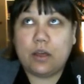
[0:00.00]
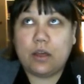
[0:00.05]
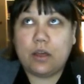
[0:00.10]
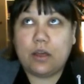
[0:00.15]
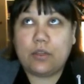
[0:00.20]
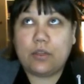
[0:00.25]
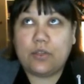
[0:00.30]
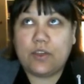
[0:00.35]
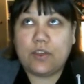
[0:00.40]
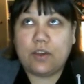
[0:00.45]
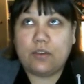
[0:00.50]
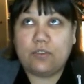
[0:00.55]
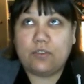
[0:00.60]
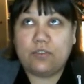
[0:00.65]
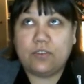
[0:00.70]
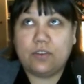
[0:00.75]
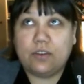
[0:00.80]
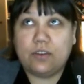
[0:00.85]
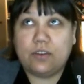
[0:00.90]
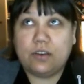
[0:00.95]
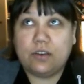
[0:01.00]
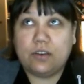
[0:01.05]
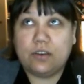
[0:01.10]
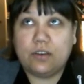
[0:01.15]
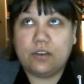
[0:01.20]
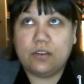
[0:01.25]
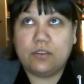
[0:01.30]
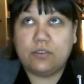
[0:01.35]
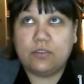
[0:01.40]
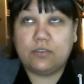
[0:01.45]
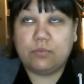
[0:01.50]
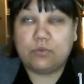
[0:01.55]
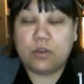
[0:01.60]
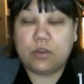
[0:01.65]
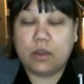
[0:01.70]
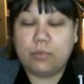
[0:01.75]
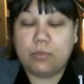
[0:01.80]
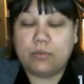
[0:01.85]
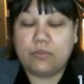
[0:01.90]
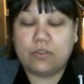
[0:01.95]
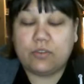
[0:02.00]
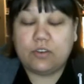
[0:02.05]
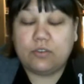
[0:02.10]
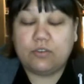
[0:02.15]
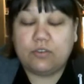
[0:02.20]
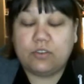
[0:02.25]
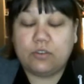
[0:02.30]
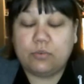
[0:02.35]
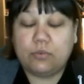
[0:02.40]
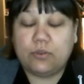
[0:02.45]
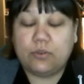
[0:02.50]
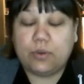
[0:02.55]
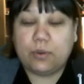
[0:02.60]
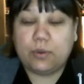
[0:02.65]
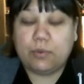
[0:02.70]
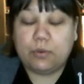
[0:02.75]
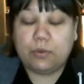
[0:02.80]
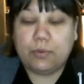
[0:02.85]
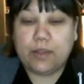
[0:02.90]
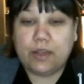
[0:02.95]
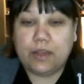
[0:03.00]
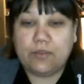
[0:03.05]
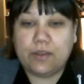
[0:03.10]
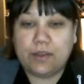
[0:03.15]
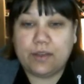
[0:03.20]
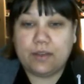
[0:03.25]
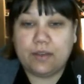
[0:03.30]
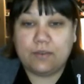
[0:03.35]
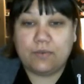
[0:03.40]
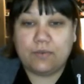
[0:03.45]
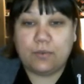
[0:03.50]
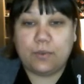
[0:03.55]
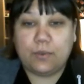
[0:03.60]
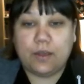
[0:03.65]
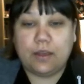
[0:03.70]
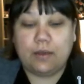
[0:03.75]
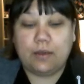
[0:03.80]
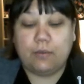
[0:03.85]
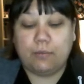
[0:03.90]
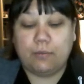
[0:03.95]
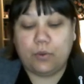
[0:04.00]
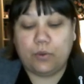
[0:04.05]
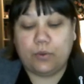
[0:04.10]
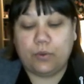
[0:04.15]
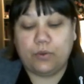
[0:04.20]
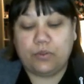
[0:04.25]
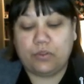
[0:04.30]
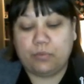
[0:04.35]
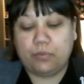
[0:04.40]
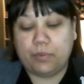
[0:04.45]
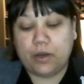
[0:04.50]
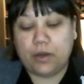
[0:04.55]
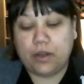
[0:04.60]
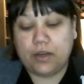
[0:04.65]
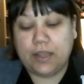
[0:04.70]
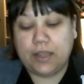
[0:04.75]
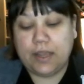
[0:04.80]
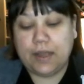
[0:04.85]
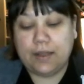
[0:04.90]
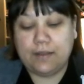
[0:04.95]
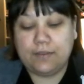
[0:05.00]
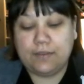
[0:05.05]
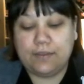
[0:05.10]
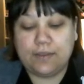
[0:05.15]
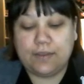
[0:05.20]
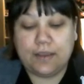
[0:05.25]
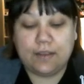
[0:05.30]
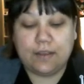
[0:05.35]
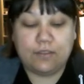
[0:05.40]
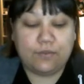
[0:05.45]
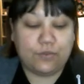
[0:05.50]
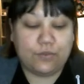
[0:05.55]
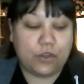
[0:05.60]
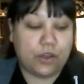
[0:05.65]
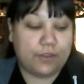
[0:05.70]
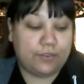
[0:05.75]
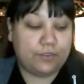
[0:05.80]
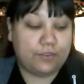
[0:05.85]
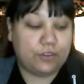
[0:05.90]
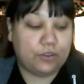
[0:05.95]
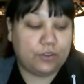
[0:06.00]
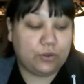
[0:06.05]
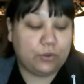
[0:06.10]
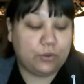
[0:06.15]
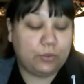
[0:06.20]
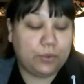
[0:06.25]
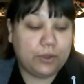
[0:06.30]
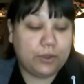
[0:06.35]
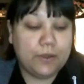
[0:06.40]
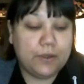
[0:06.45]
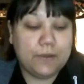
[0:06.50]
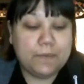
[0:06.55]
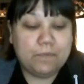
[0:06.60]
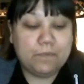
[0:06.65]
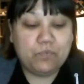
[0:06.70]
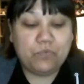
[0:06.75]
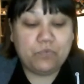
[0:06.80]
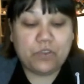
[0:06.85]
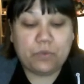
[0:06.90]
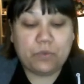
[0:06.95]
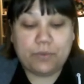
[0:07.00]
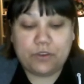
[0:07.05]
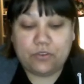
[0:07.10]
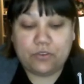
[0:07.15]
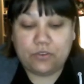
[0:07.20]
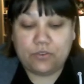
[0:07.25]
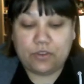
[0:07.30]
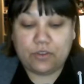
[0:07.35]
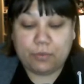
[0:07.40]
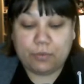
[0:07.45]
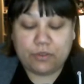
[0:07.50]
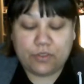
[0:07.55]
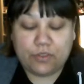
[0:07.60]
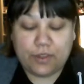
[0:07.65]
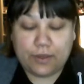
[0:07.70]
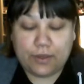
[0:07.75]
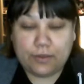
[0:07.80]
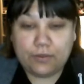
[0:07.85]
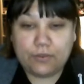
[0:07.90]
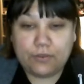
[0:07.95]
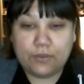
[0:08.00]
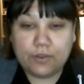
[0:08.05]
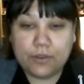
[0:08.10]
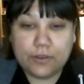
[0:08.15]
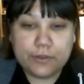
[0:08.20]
1,000 subscribers on YouTube, so I will be having a giveaway in both the podcast and the floss tube. There'll be 2 separate things.